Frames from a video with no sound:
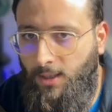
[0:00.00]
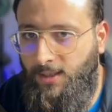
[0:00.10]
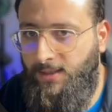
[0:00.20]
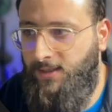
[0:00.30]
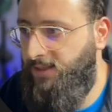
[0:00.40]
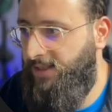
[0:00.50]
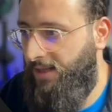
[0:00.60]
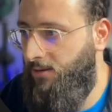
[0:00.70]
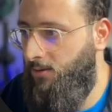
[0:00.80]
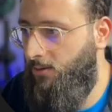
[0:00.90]

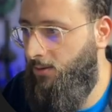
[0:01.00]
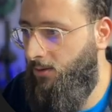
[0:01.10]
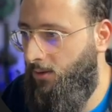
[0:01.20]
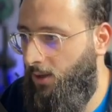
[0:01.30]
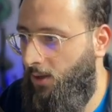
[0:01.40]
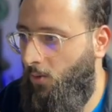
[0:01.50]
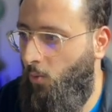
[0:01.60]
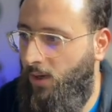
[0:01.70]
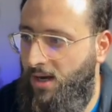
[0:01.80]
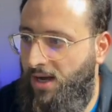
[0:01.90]
send, we
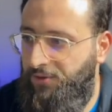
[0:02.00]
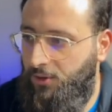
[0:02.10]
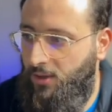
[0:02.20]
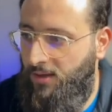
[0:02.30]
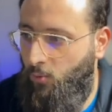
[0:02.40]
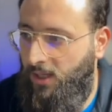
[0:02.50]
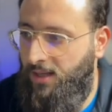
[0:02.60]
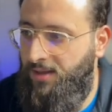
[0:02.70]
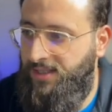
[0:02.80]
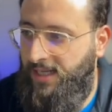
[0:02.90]
got it, and we got
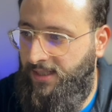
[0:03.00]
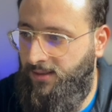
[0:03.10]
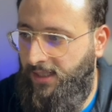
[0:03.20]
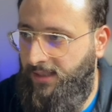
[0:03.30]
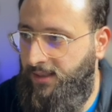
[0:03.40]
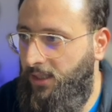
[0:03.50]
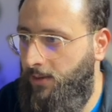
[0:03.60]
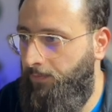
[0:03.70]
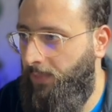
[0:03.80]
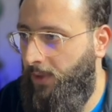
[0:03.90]
the tenant ID.
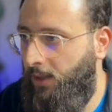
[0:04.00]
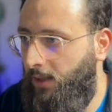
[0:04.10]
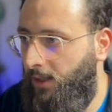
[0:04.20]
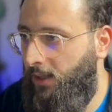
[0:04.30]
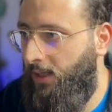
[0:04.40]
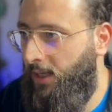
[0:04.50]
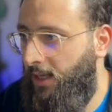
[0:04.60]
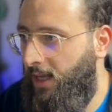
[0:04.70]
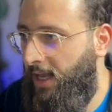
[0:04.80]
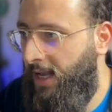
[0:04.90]

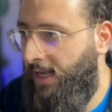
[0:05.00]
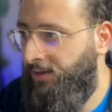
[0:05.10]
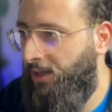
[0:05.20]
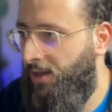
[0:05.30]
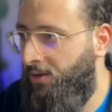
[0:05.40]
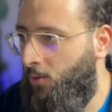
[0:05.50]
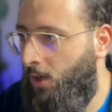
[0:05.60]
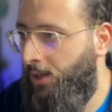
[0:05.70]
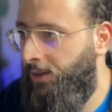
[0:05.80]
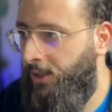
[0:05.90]
And another
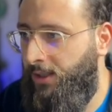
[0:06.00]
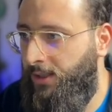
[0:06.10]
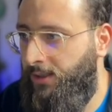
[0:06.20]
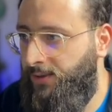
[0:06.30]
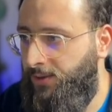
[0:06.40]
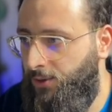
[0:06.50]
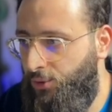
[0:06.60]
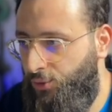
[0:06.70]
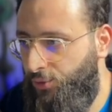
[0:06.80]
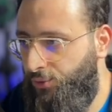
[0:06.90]
one is
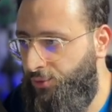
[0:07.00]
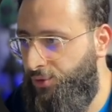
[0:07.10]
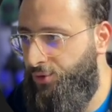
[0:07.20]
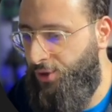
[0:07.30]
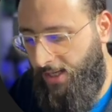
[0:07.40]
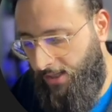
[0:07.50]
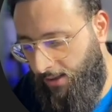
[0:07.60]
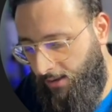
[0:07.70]
drink